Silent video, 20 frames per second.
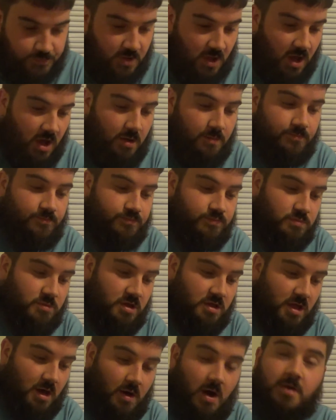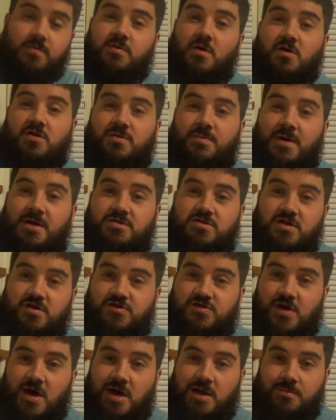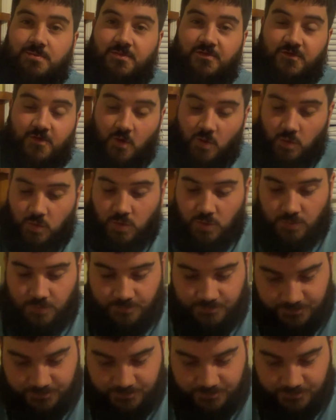oh, now I talked about this item before.